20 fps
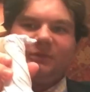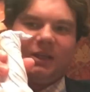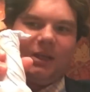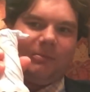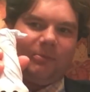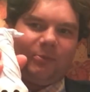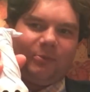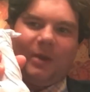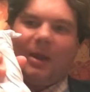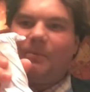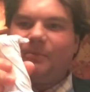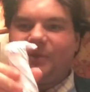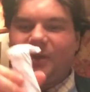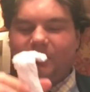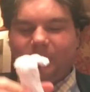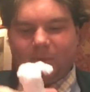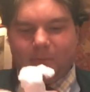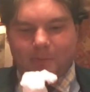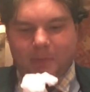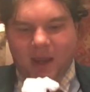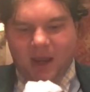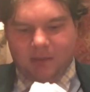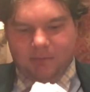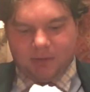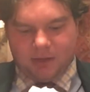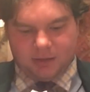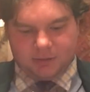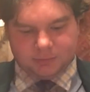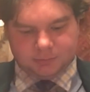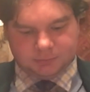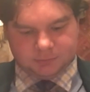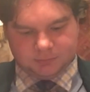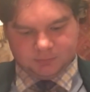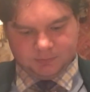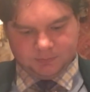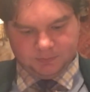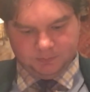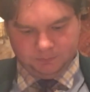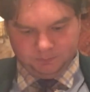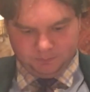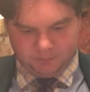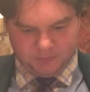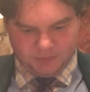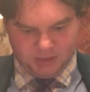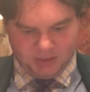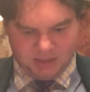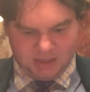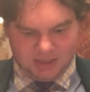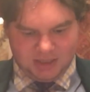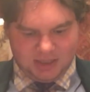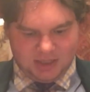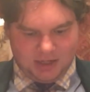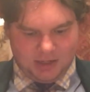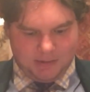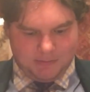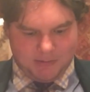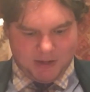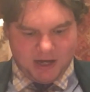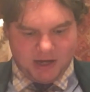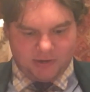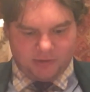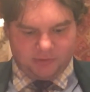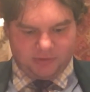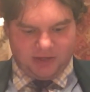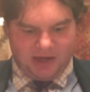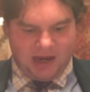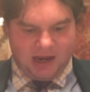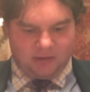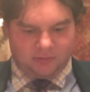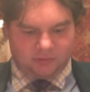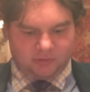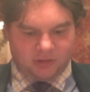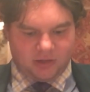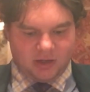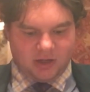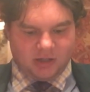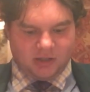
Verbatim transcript: comes wrapped up in paper. Imperial Stout,